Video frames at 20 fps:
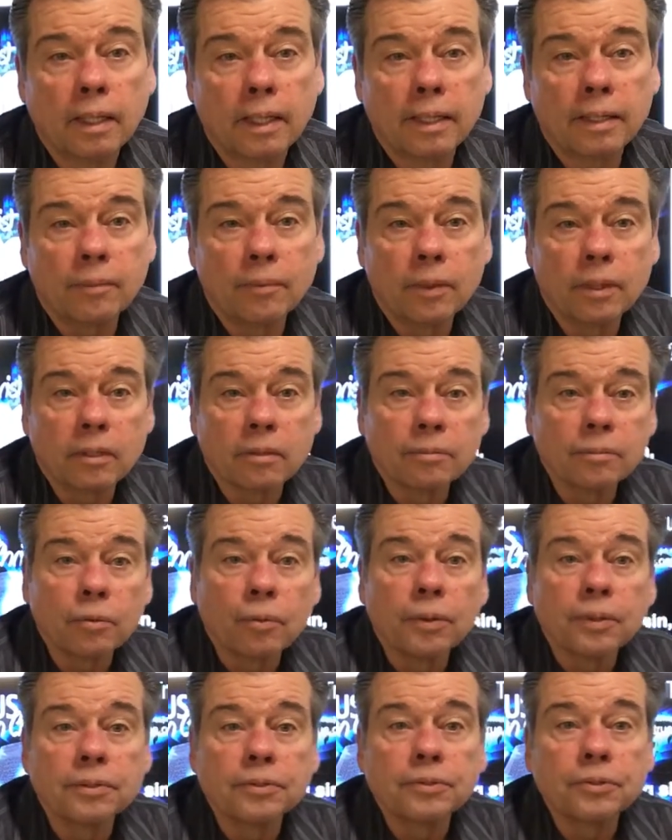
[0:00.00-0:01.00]
Hey, welcome to
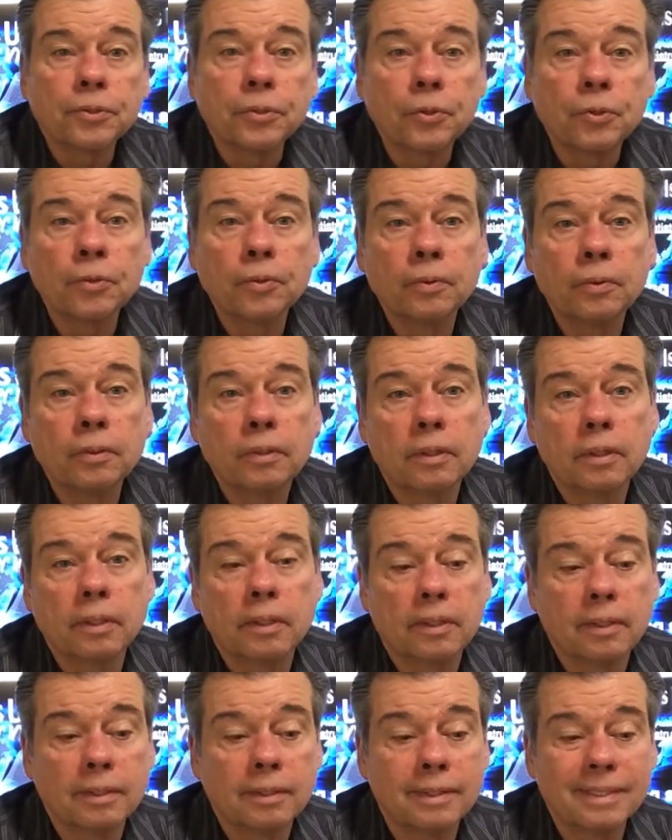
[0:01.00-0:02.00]
What is True.
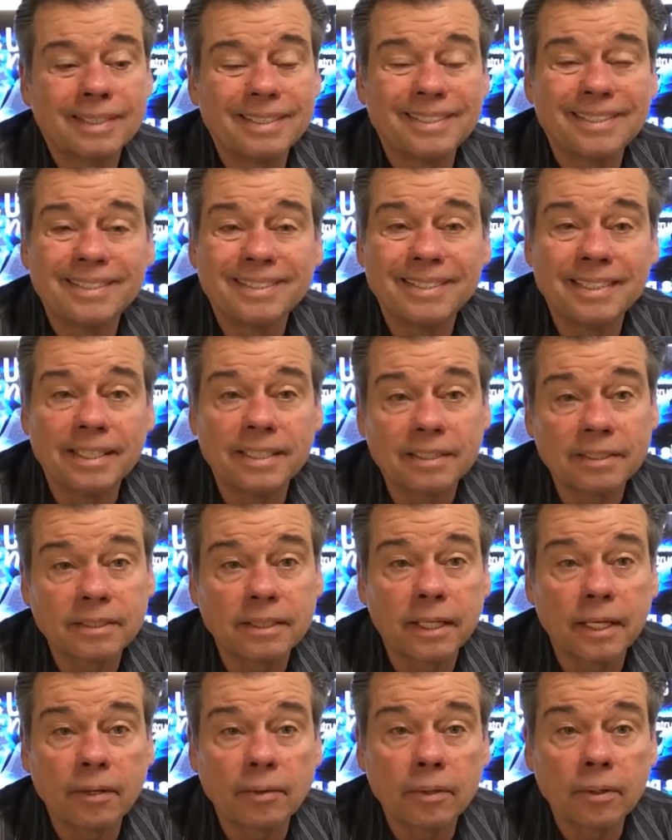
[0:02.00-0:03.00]
This is Dennis
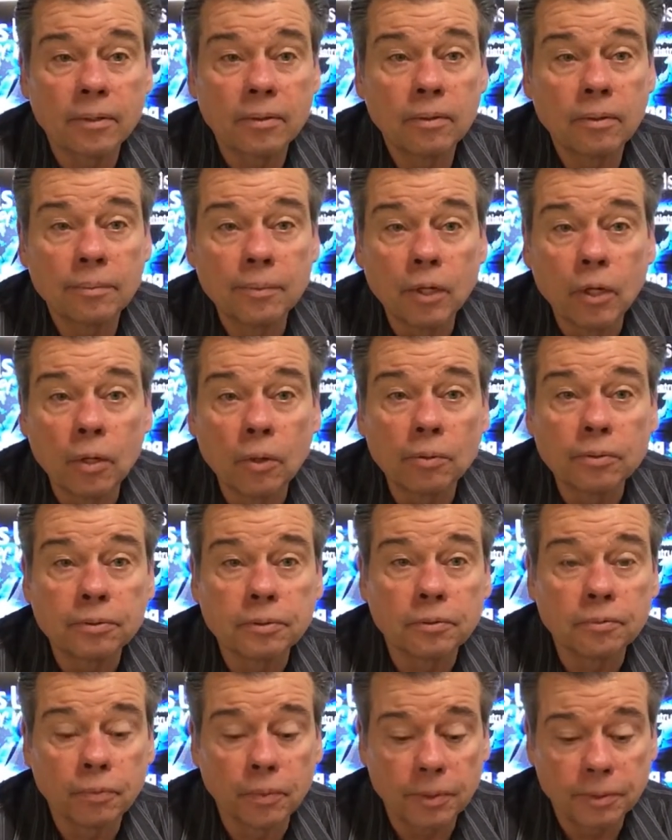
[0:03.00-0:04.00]
Carrow. I'm the
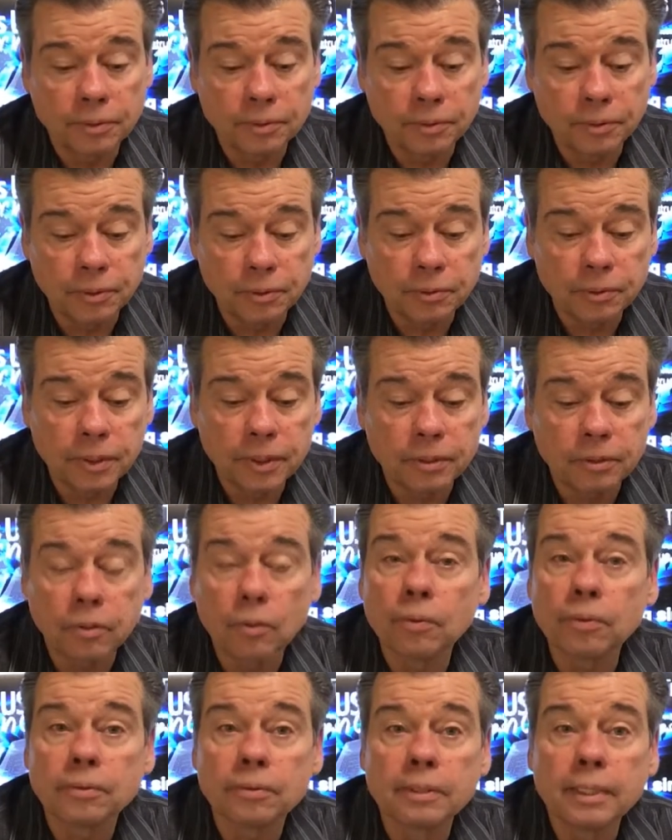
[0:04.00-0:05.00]
host of What is True each
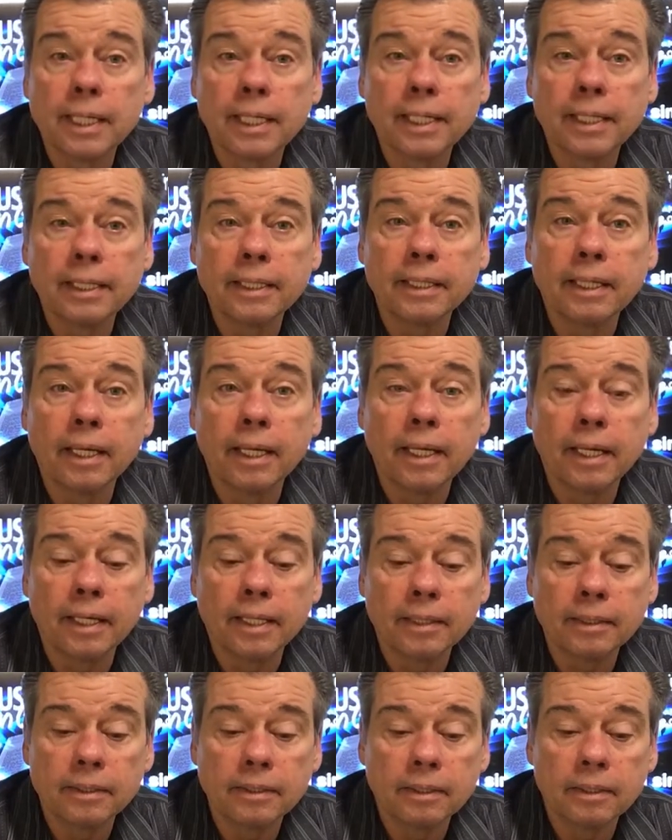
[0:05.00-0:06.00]
Lord's Day,
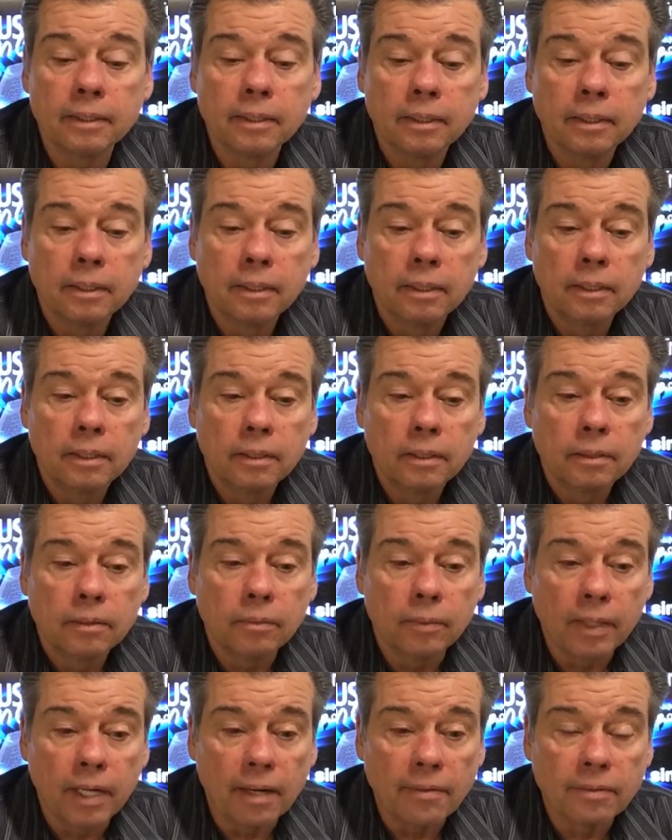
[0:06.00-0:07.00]
and
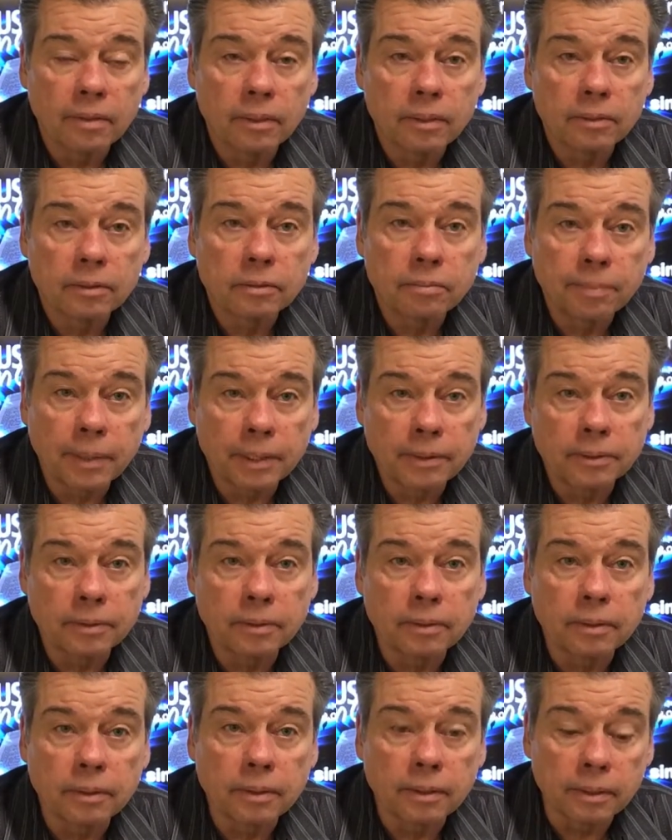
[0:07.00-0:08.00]
we have a
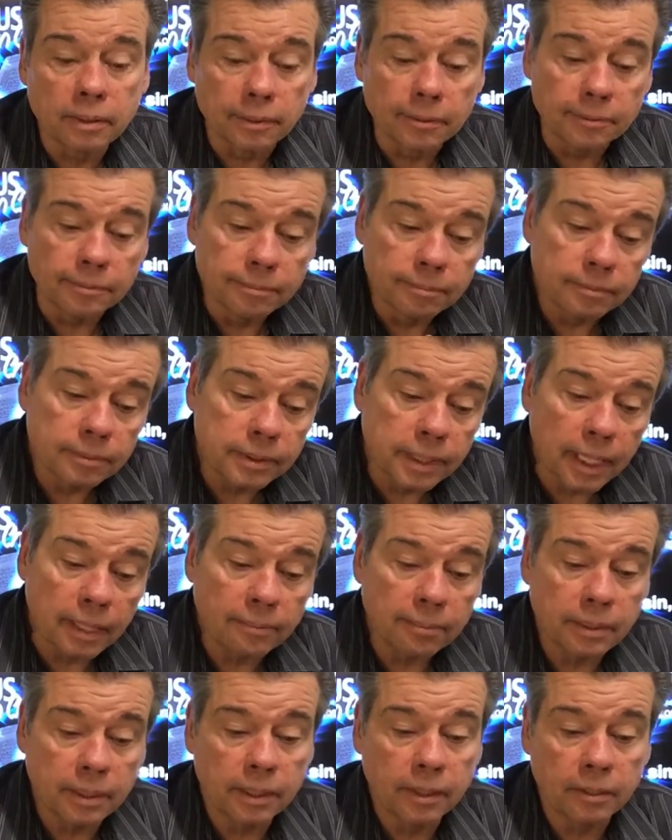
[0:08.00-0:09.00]
special little
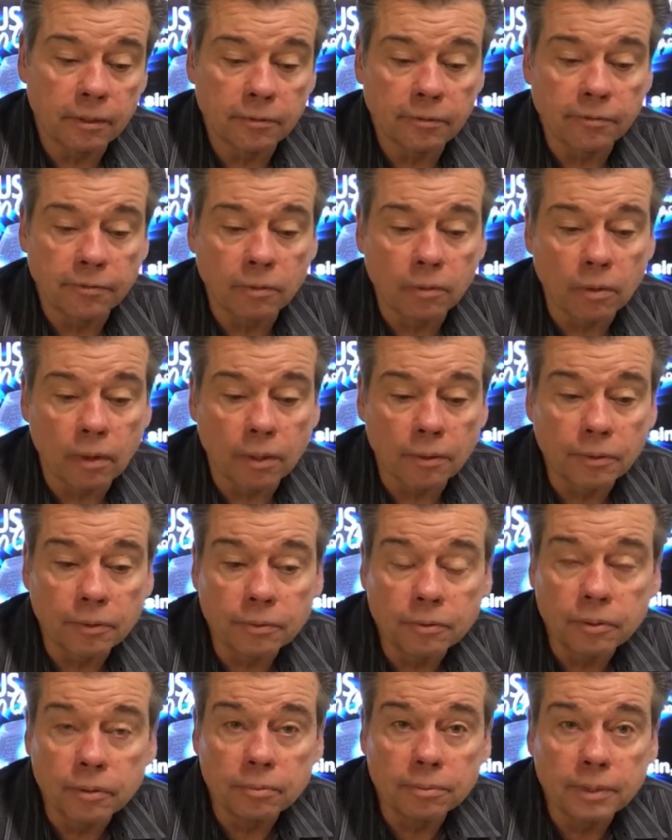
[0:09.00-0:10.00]
segment here for our
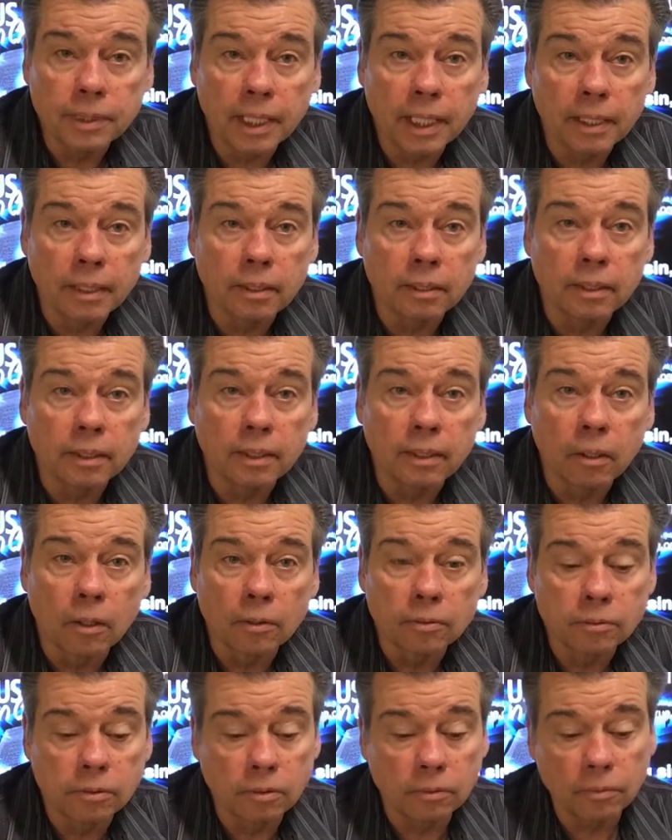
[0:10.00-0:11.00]
YouTube channel, and
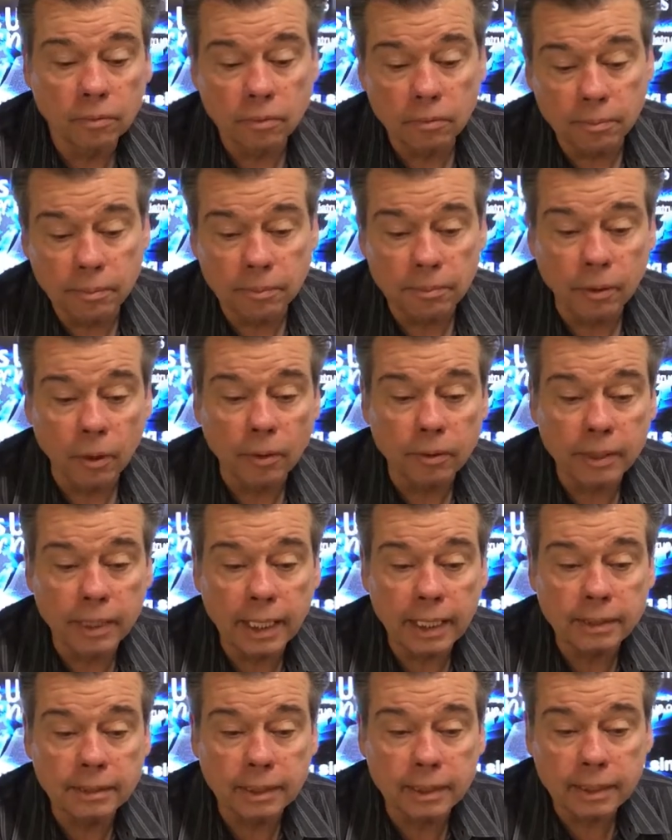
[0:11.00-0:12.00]
also we'll be
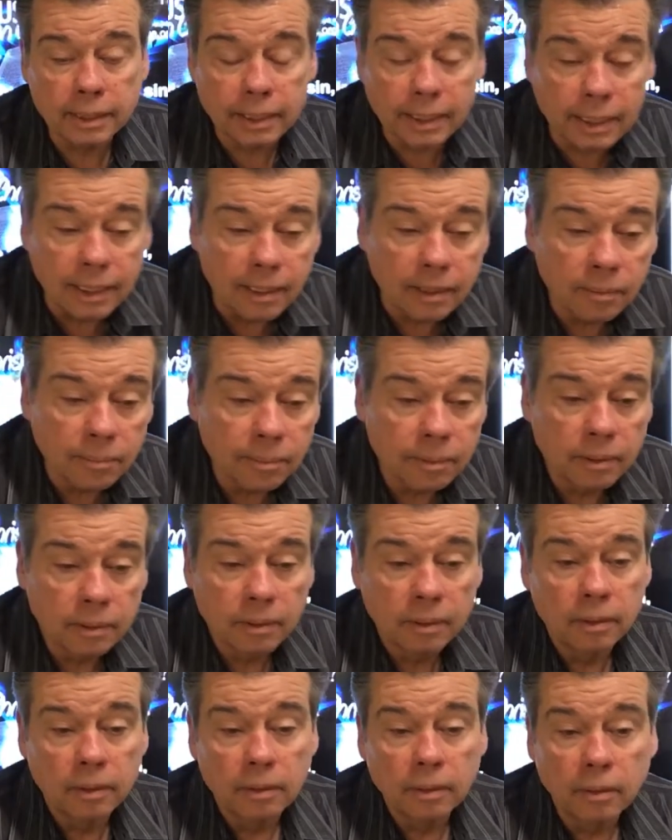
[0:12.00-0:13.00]
broadcasting the clip
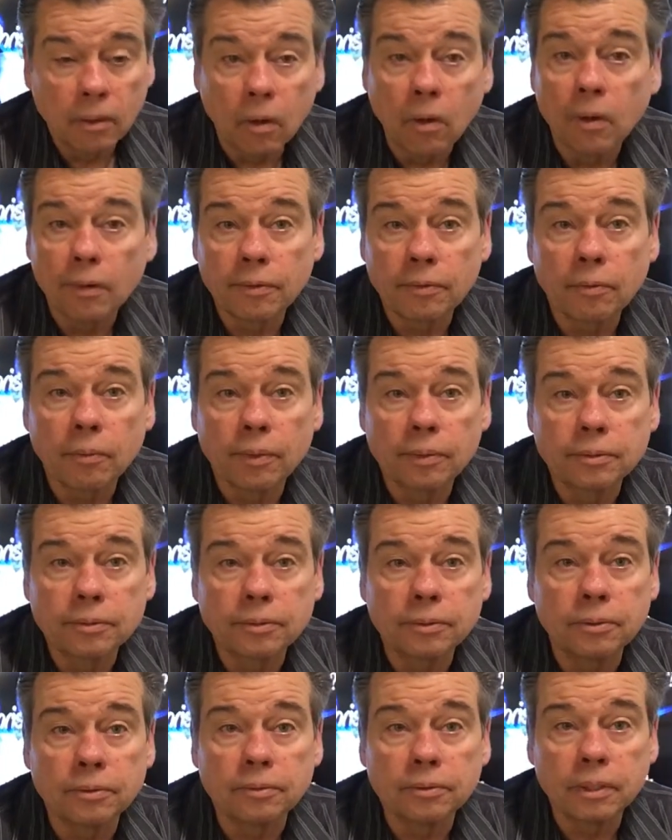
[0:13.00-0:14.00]
on the What is
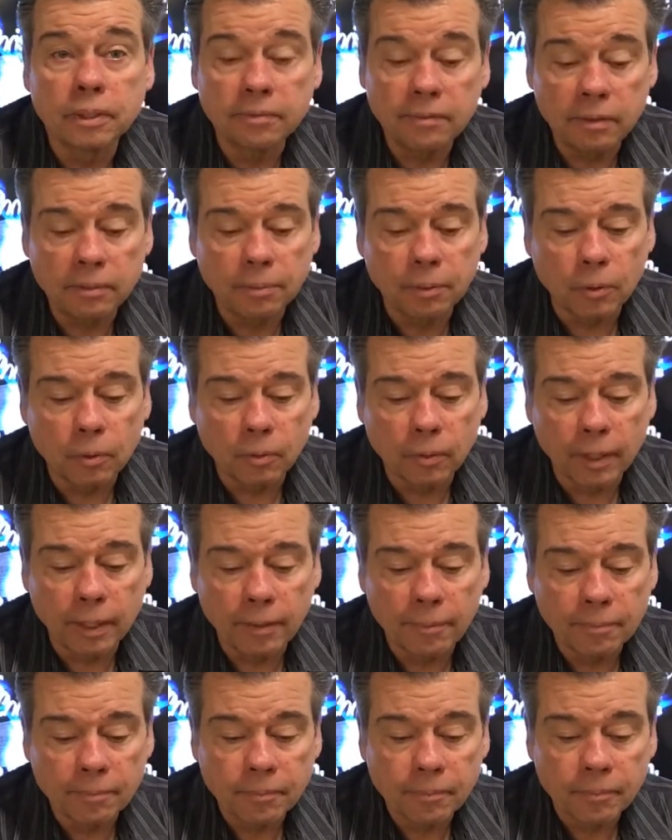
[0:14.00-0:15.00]
True TV
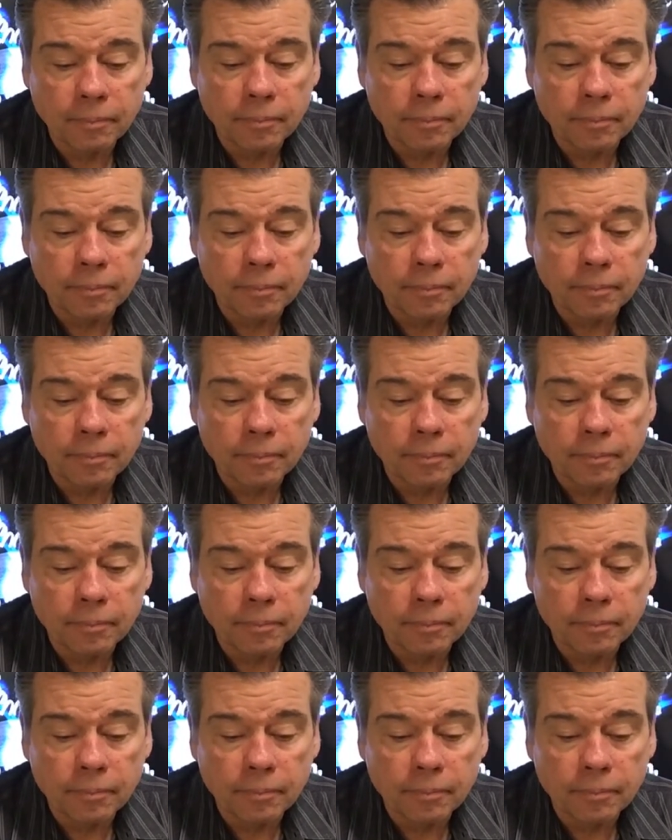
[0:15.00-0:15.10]
program